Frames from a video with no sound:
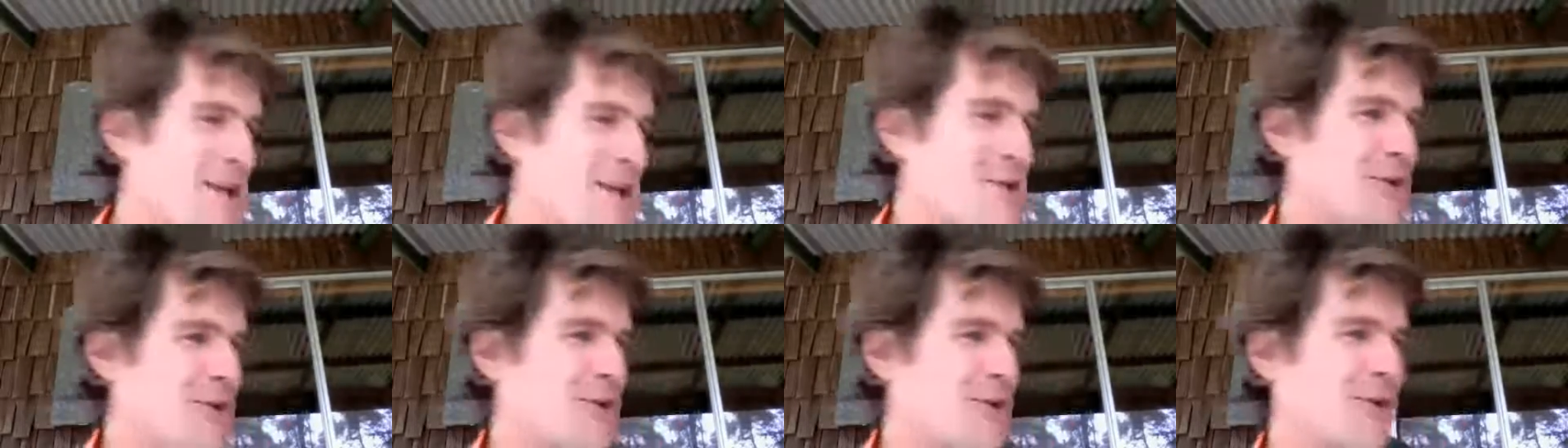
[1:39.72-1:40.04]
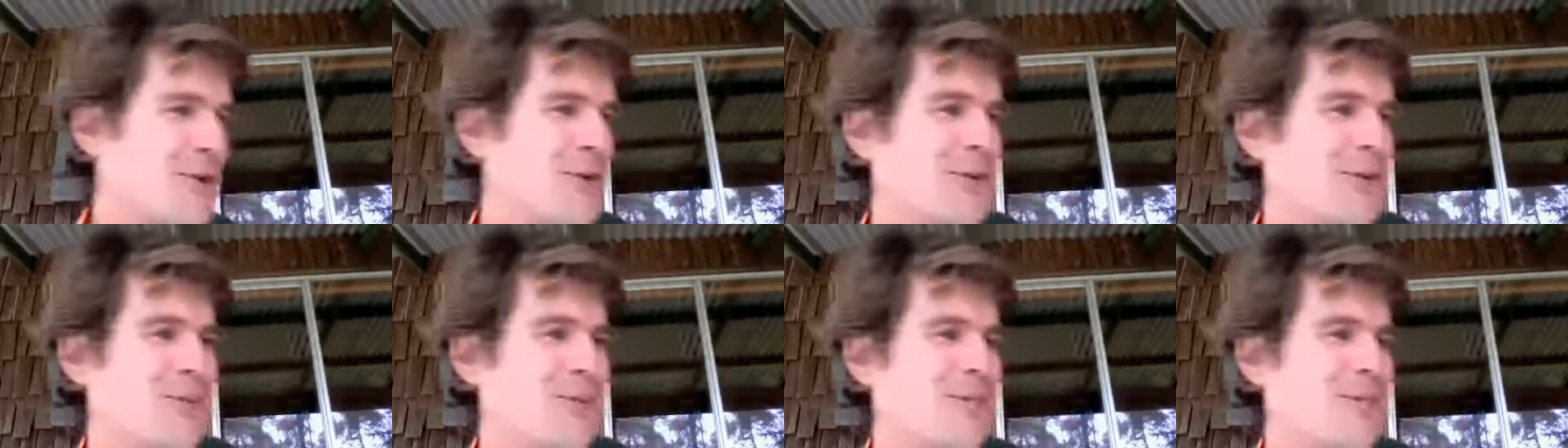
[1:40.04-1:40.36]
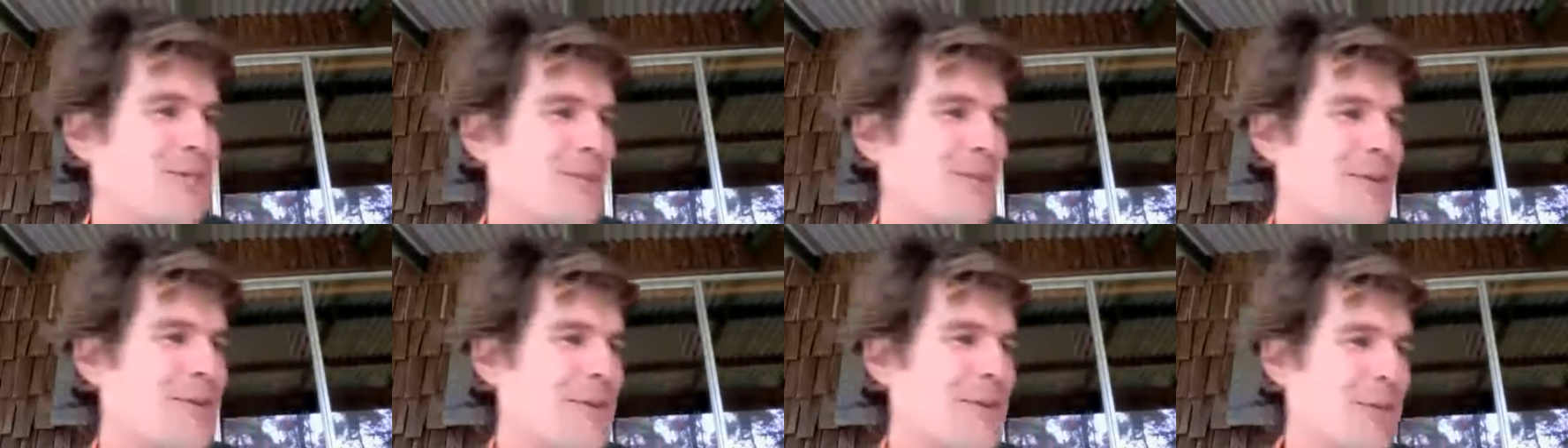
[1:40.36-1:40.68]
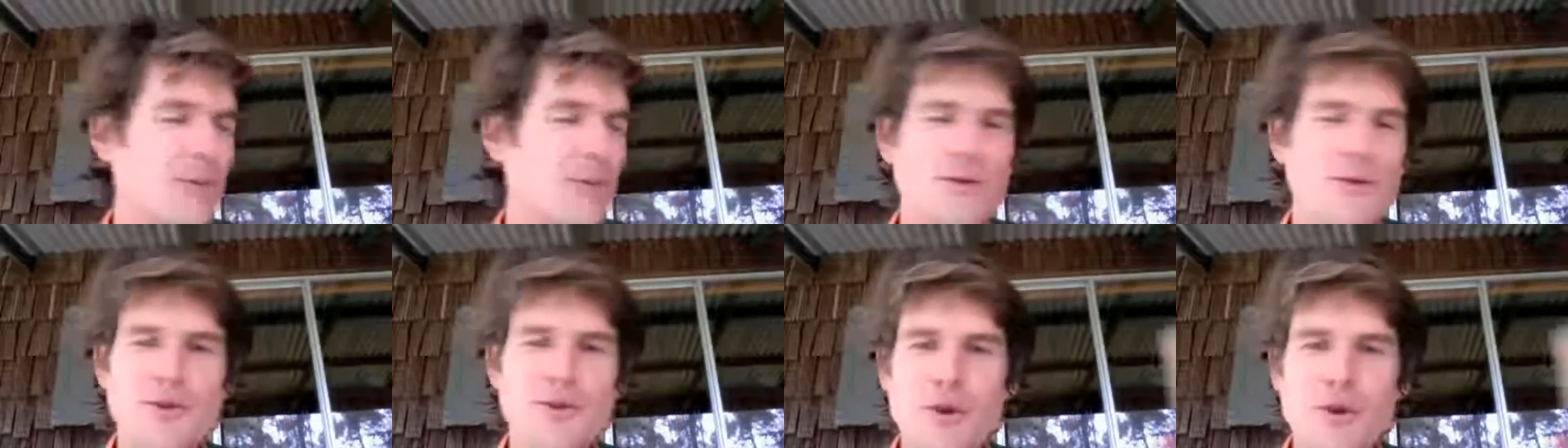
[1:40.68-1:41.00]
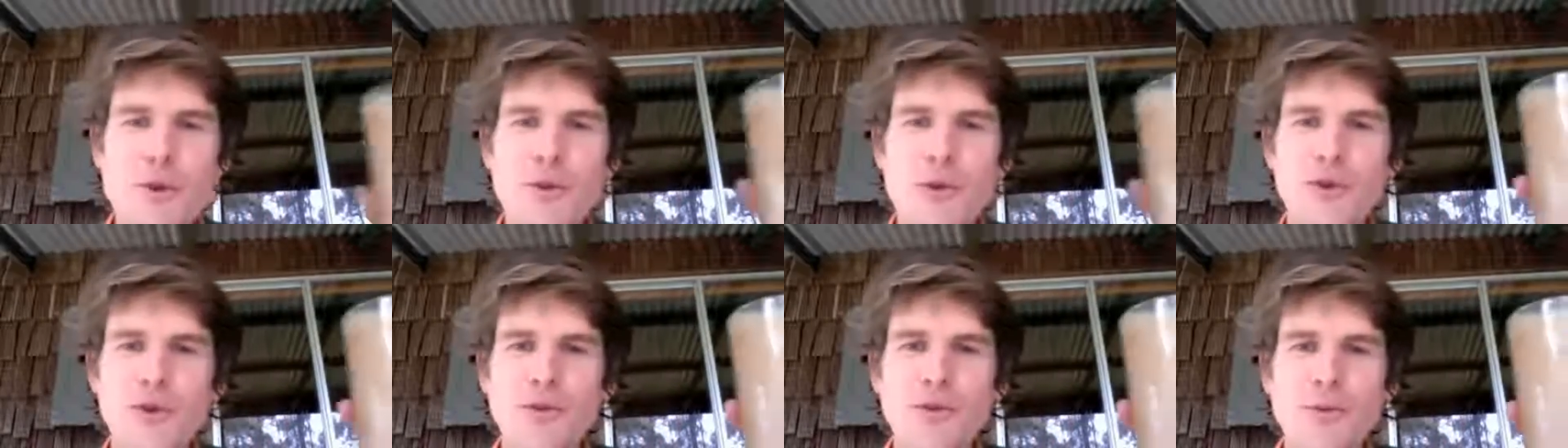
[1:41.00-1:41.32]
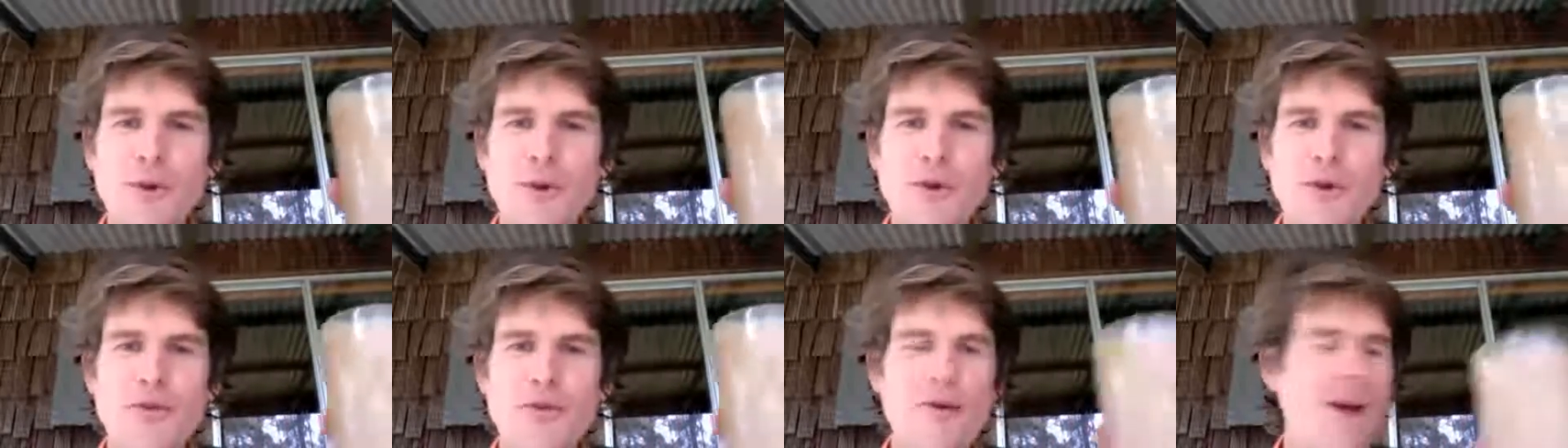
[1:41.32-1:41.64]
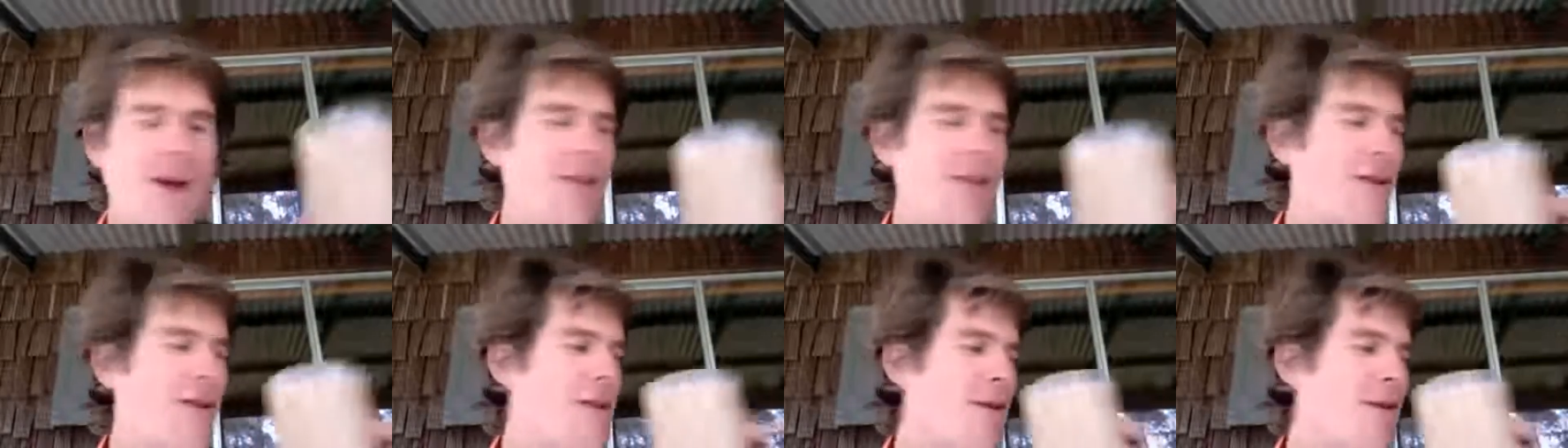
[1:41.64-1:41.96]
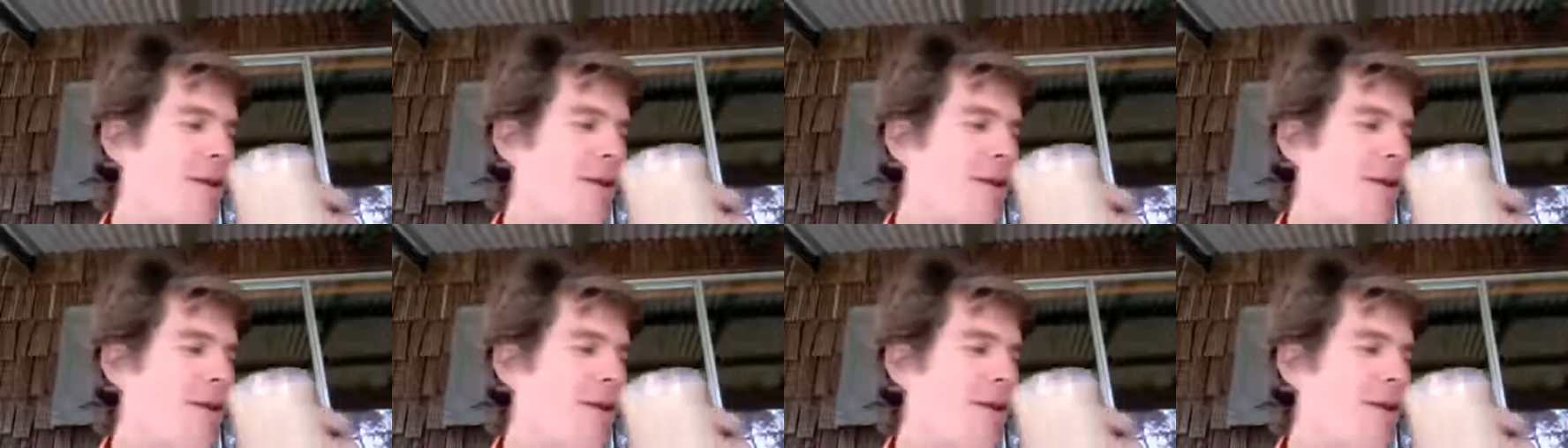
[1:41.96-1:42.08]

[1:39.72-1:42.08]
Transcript: juice, or chewing the smoothie rather.